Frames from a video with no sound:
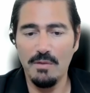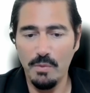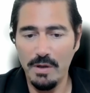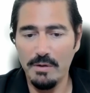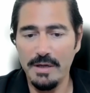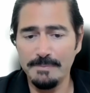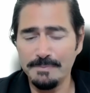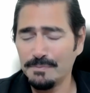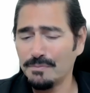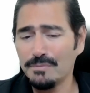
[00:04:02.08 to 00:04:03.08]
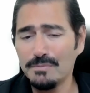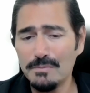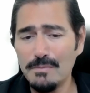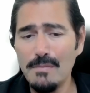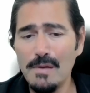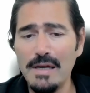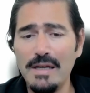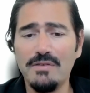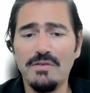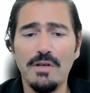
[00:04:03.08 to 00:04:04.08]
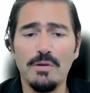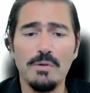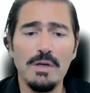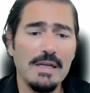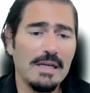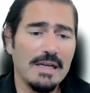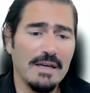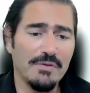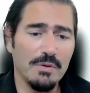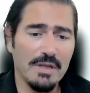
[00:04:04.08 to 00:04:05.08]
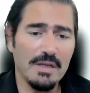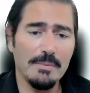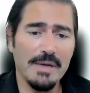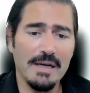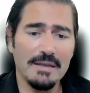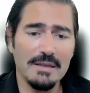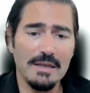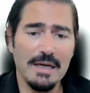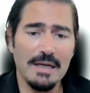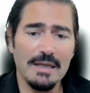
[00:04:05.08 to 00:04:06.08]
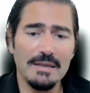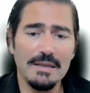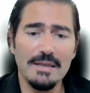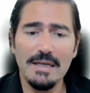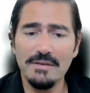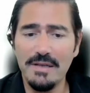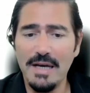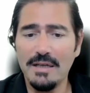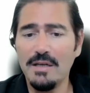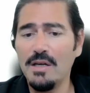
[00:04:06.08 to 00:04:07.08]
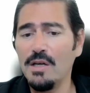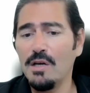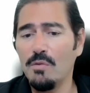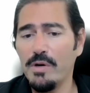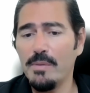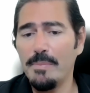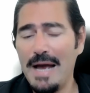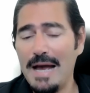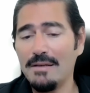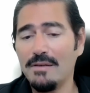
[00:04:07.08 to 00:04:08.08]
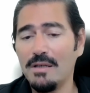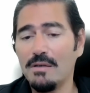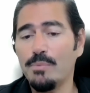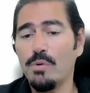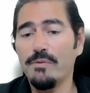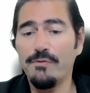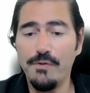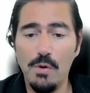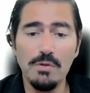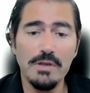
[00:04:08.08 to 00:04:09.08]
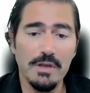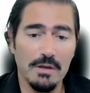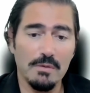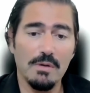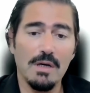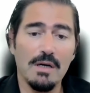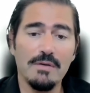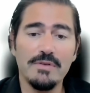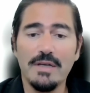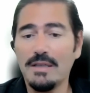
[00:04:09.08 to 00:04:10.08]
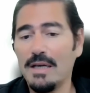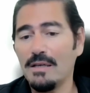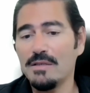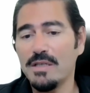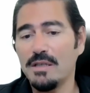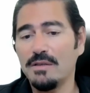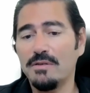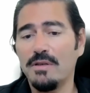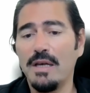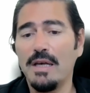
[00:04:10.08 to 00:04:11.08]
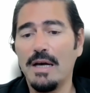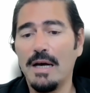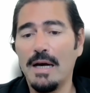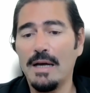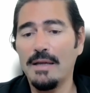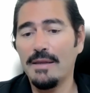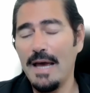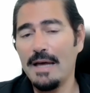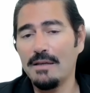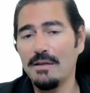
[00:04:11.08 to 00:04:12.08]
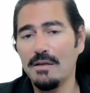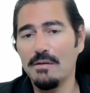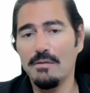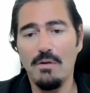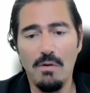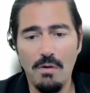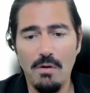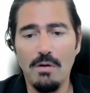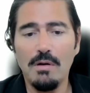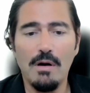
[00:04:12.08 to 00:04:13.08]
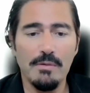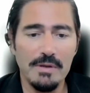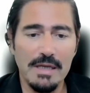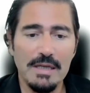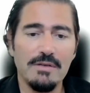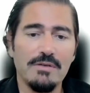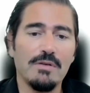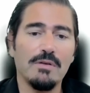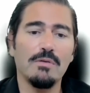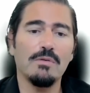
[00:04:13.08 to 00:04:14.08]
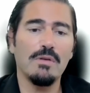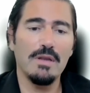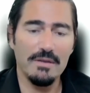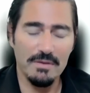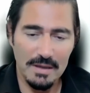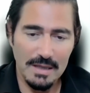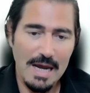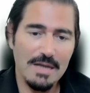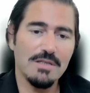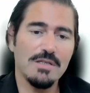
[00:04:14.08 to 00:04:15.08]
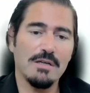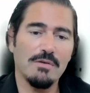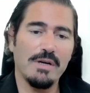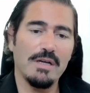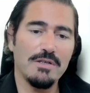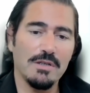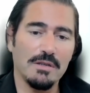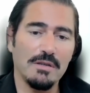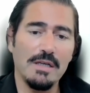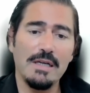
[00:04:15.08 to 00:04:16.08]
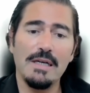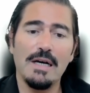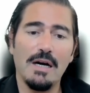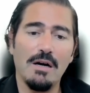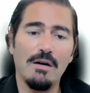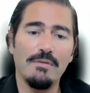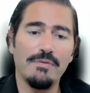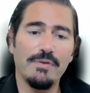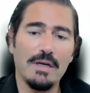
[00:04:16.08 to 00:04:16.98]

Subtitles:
we're in. And so if you think about Nextech, we are patenting a portfolio of technologies that all are related to this next generation of